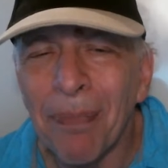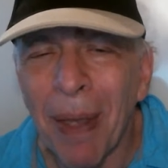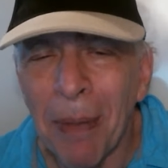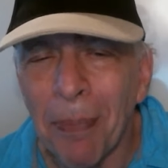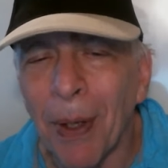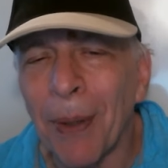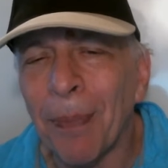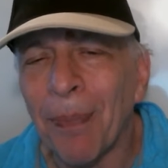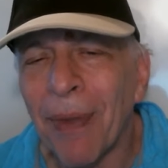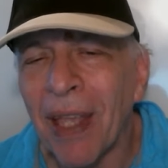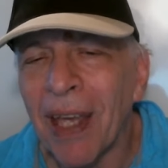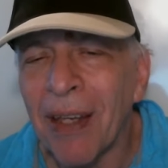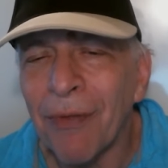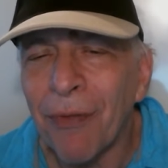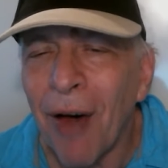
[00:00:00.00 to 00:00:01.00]
people
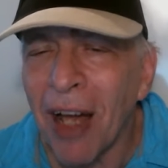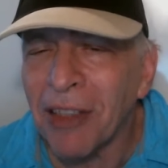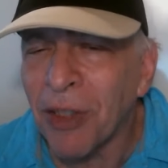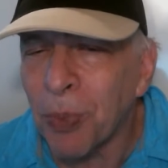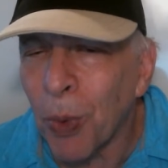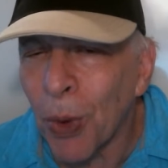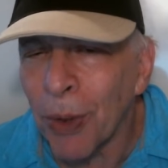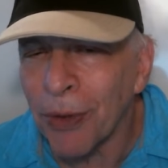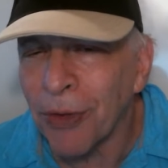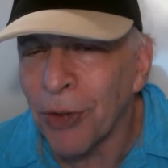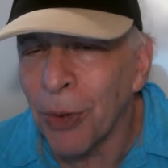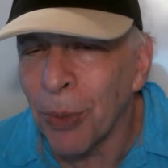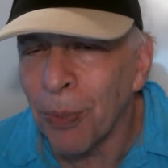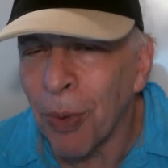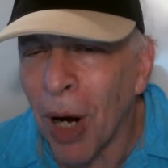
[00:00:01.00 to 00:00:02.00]
at Fox Sports
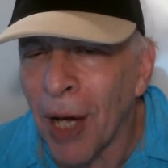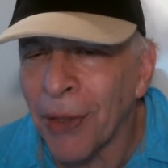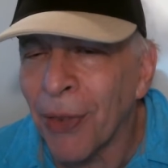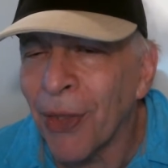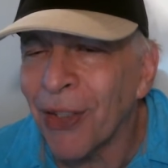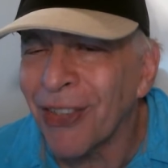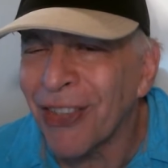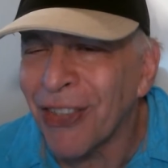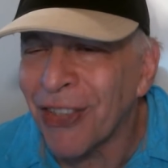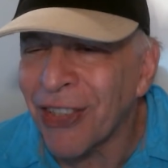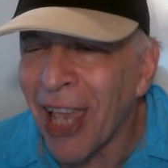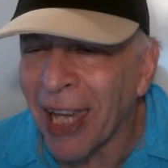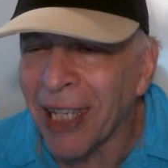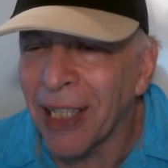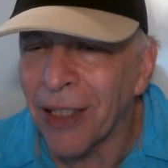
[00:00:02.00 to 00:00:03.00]
who brought the
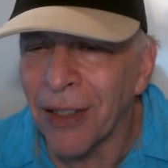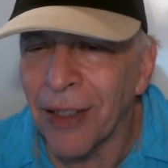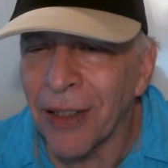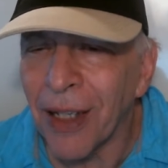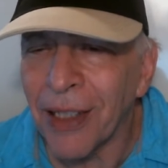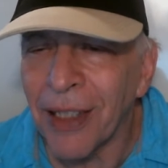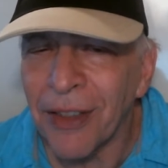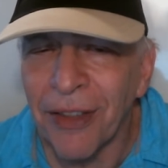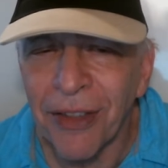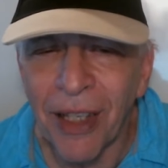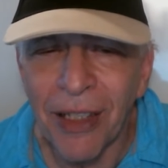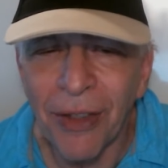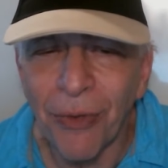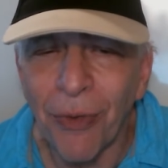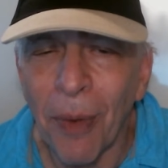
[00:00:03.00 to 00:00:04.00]
second United
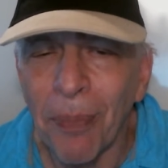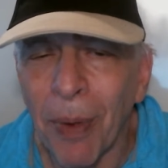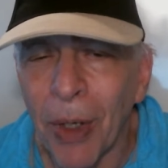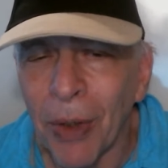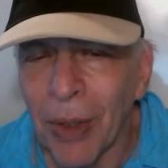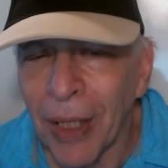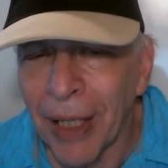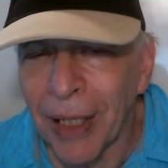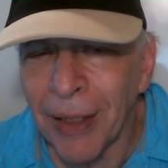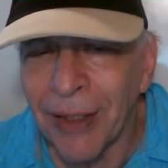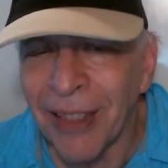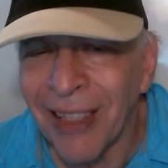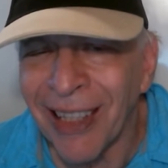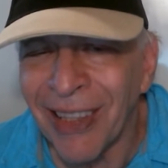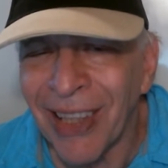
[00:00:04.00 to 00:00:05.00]
States Football League
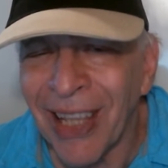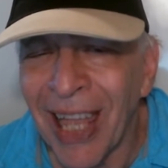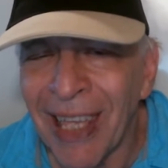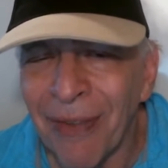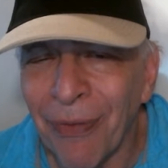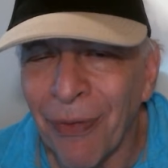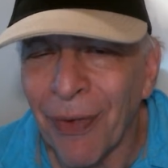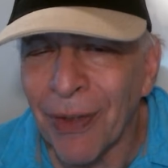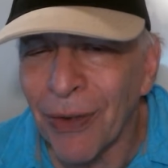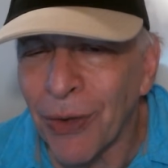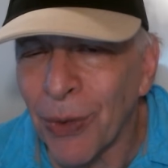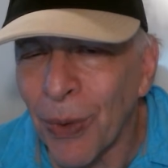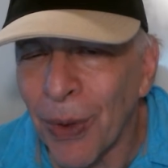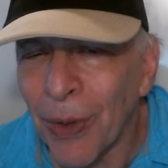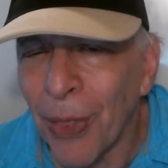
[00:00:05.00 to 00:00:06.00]
to life and
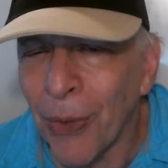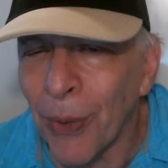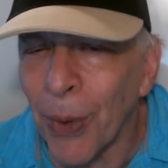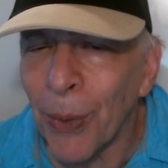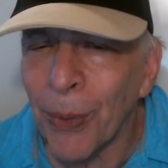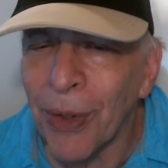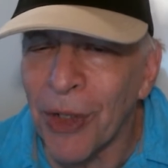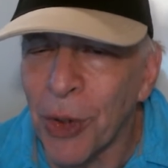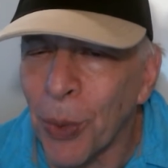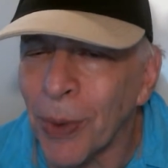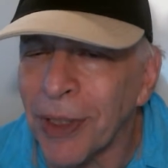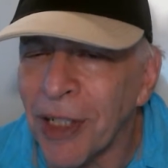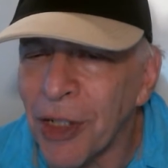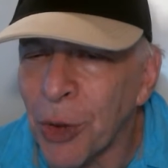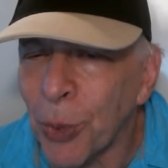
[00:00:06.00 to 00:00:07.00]
soared through the
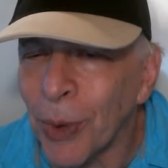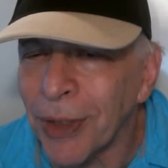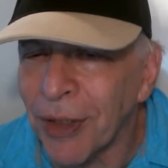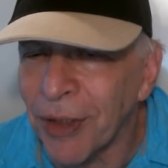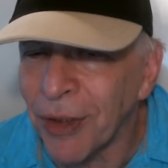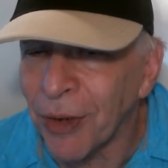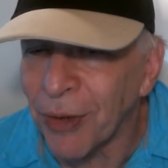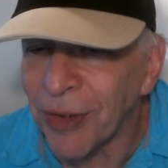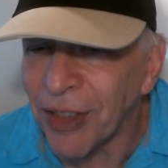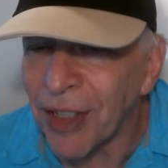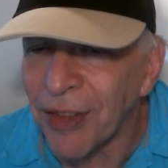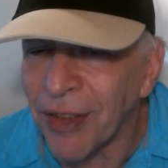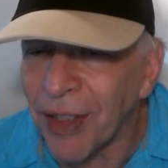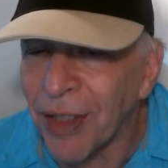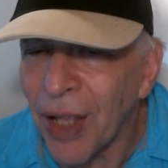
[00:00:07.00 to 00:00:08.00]
2022
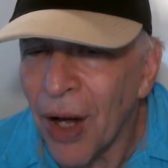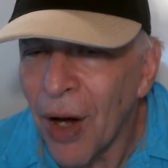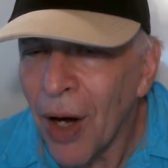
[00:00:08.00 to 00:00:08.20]
season